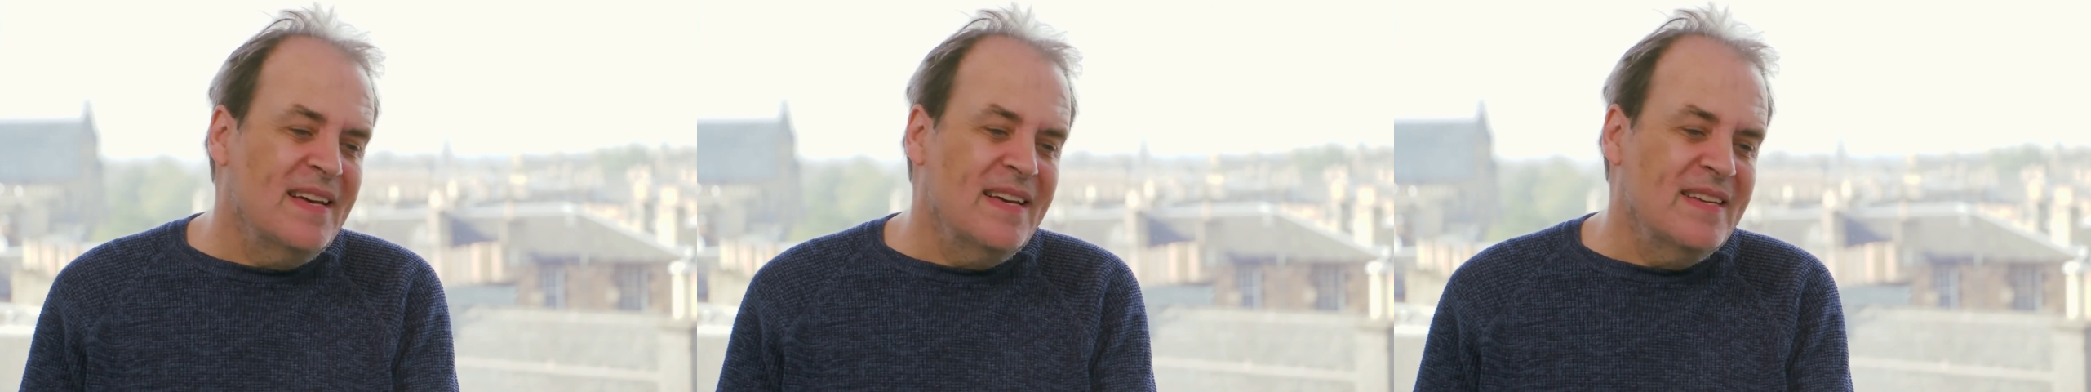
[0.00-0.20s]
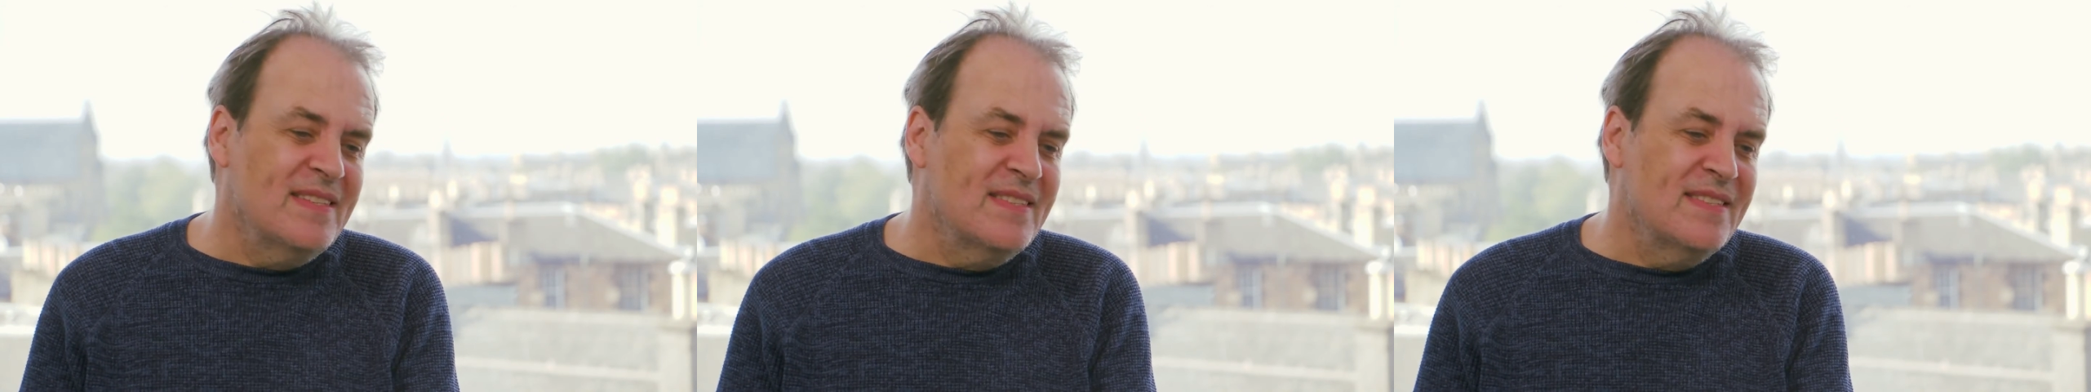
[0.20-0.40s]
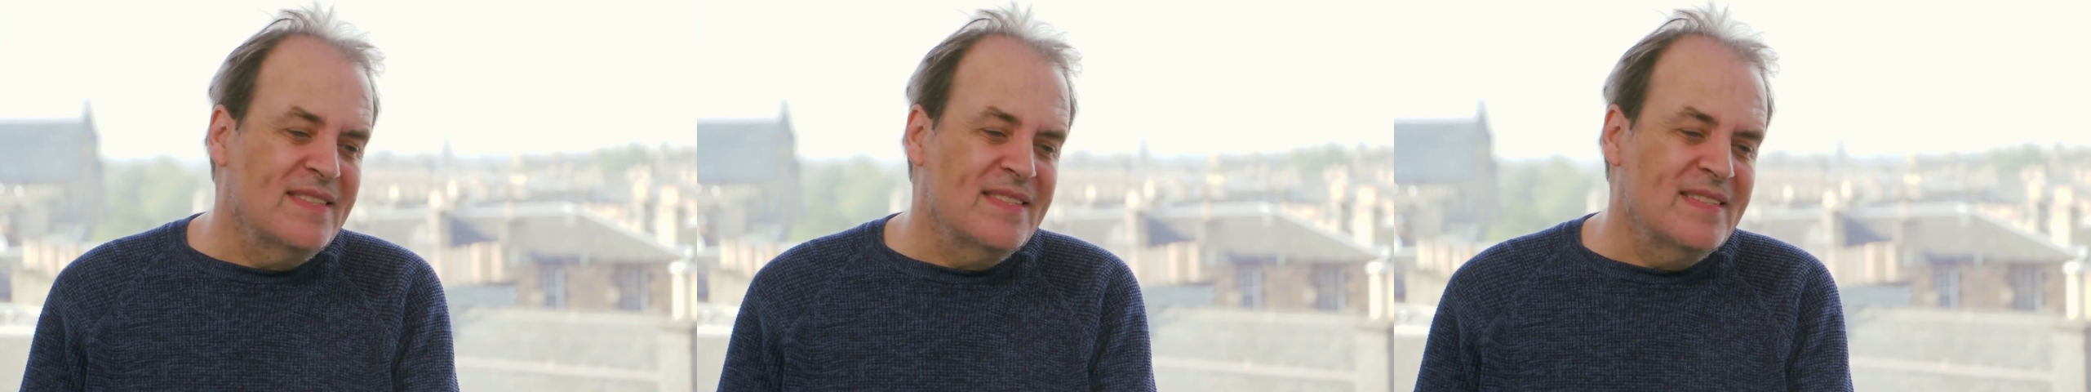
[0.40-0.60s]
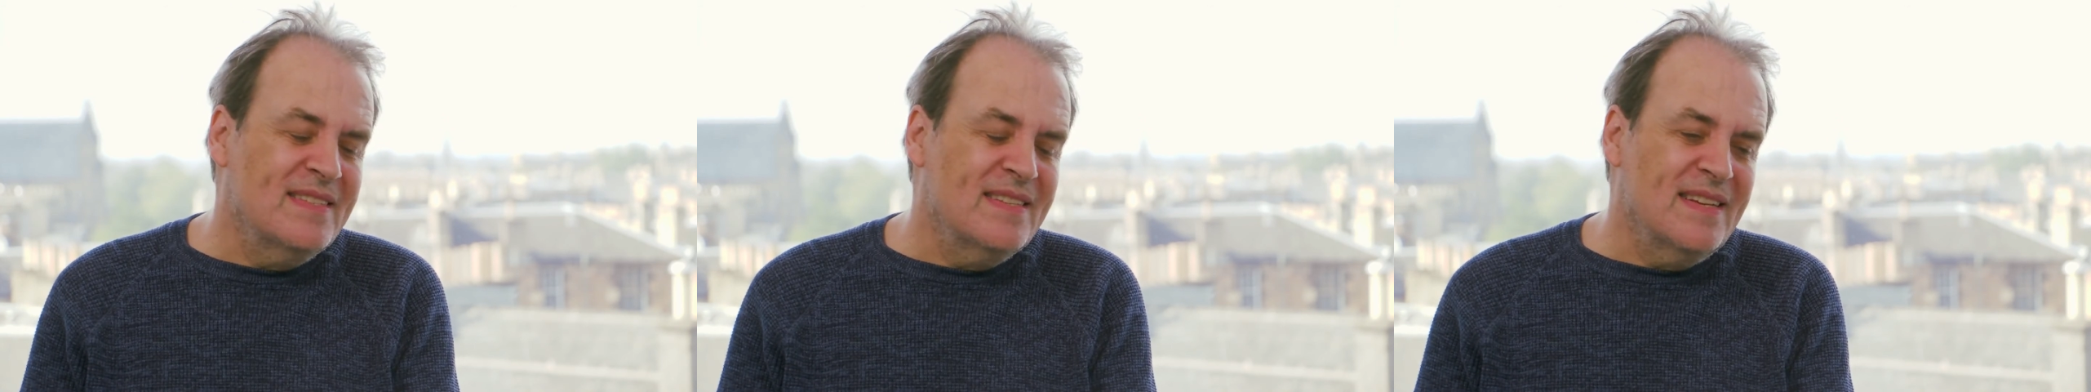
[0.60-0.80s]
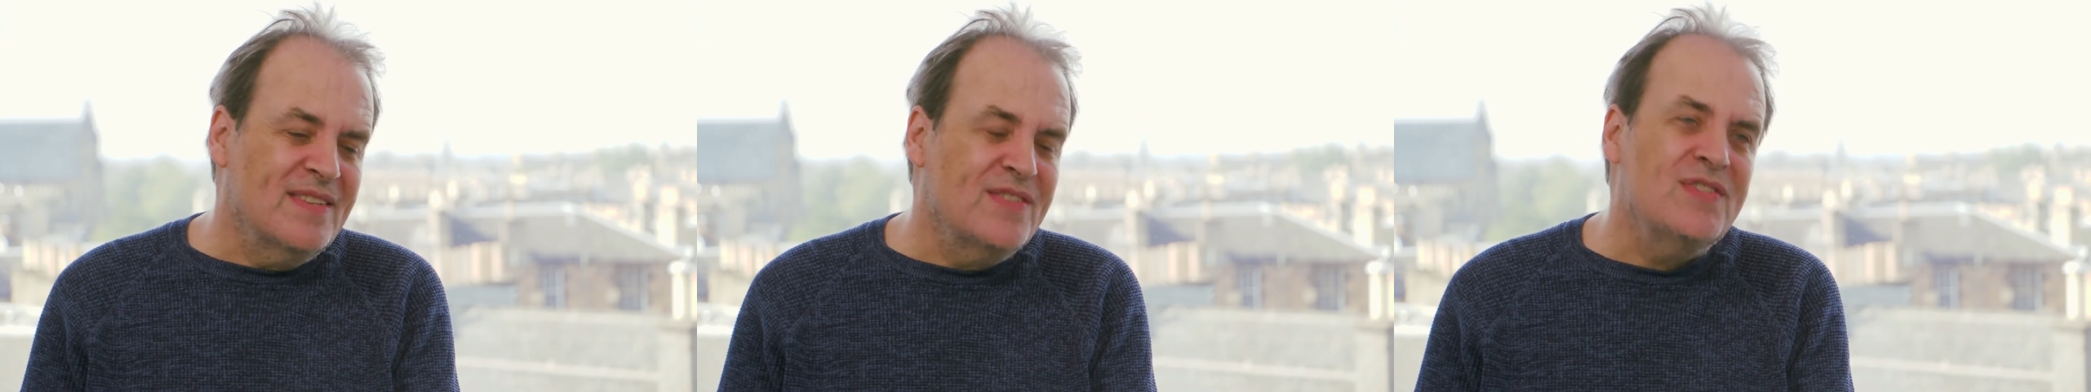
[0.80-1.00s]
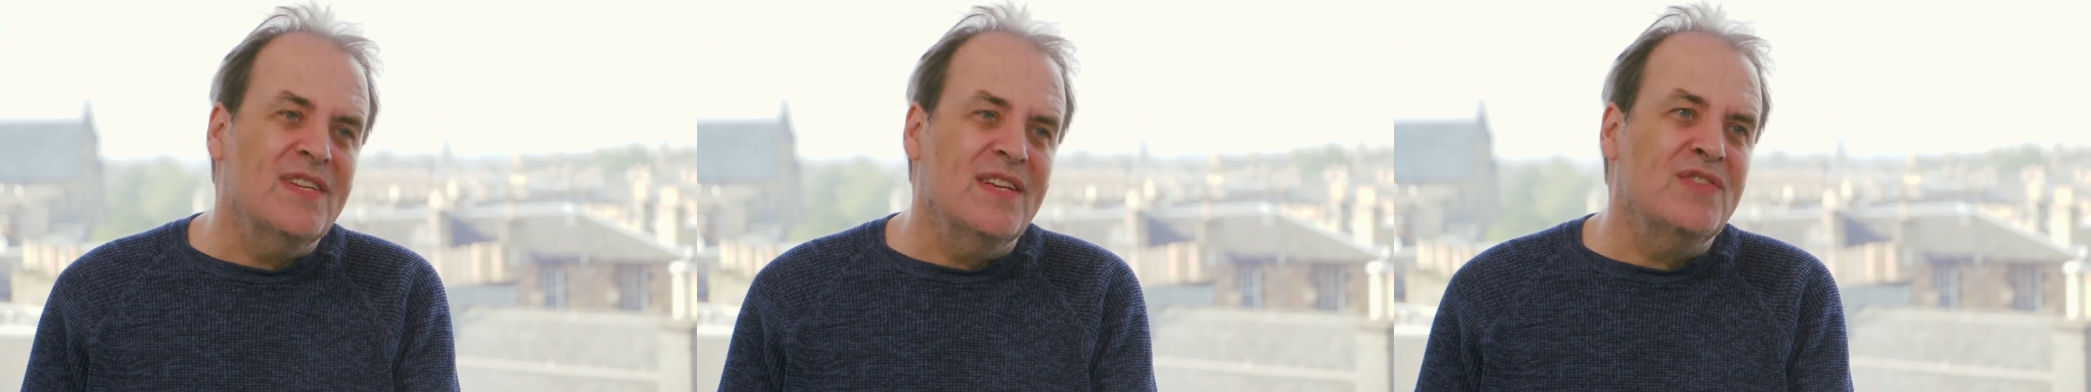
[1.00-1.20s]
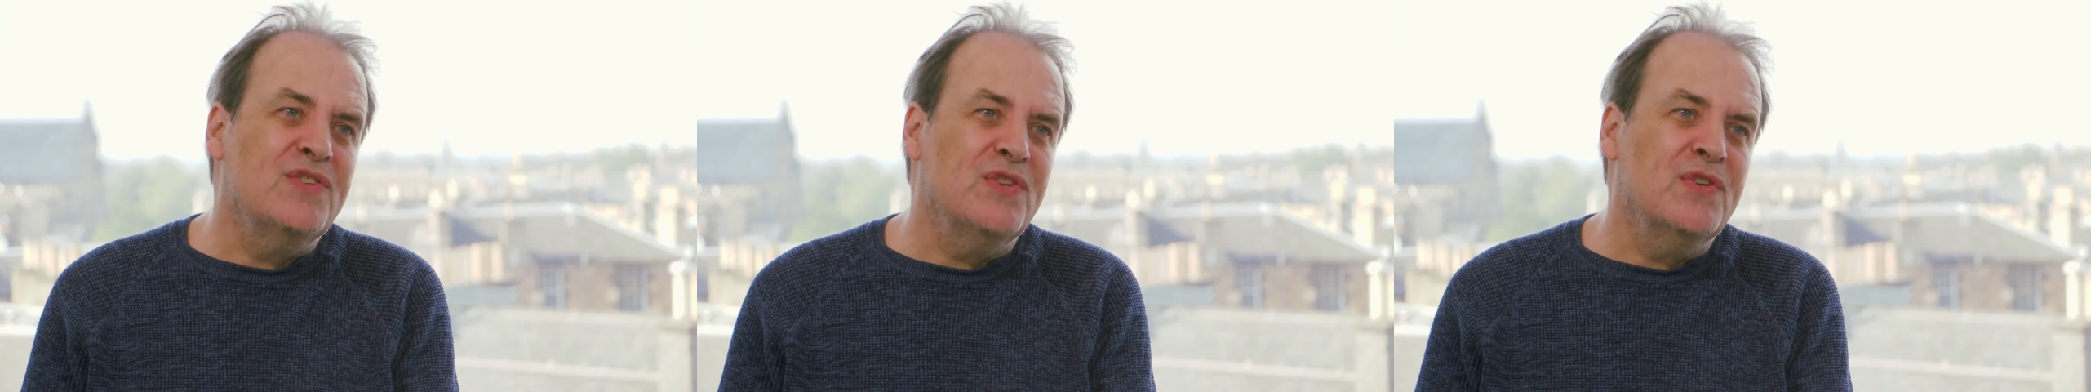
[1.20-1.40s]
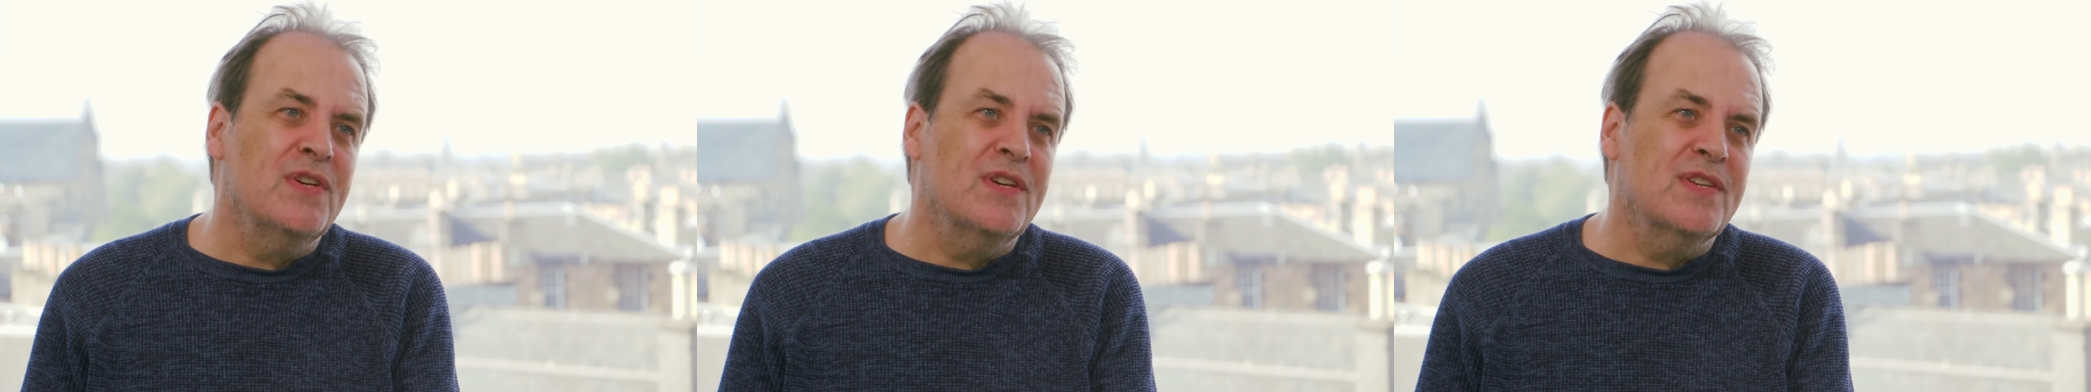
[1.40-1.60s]
is
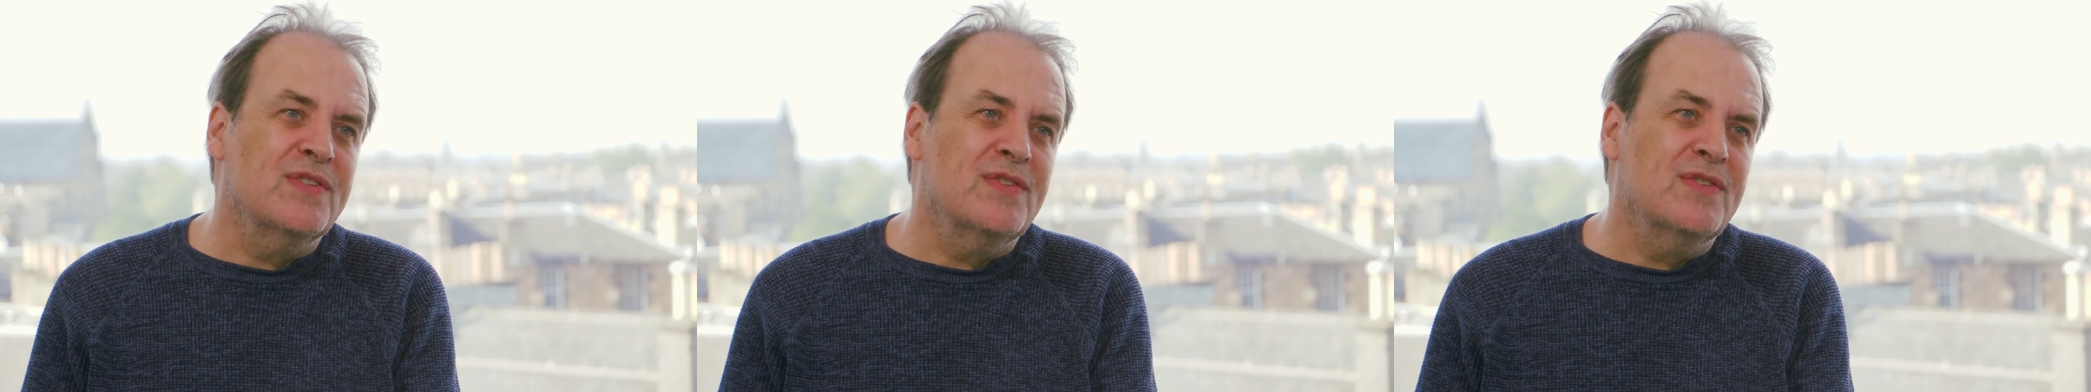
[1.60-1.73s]
unique.